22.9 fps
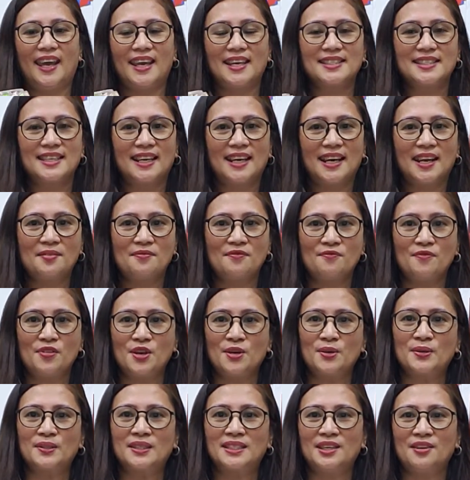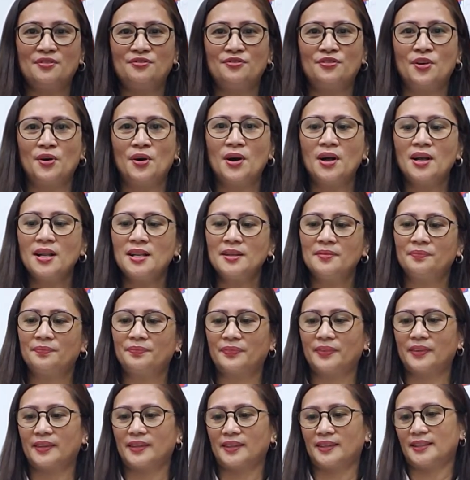Isn't it beautiful?
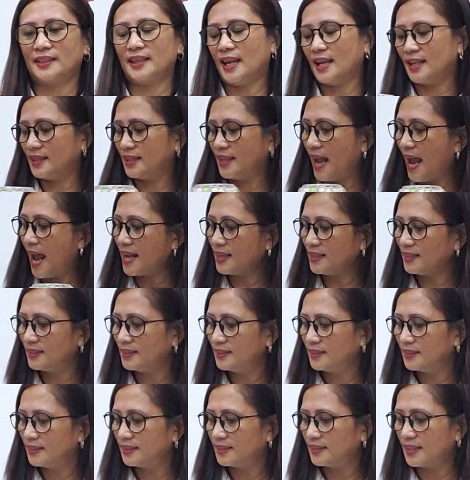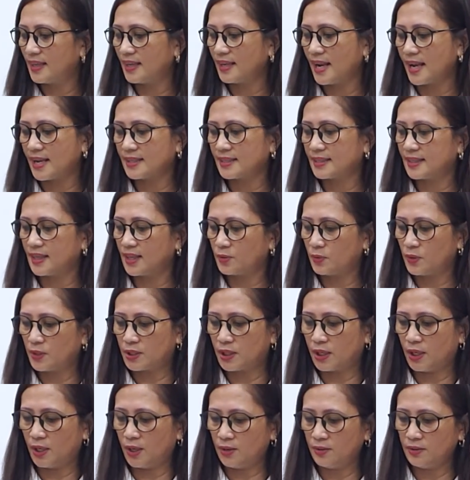And then the next thing we
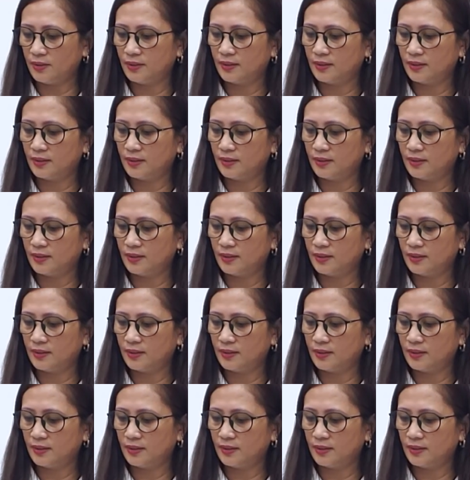do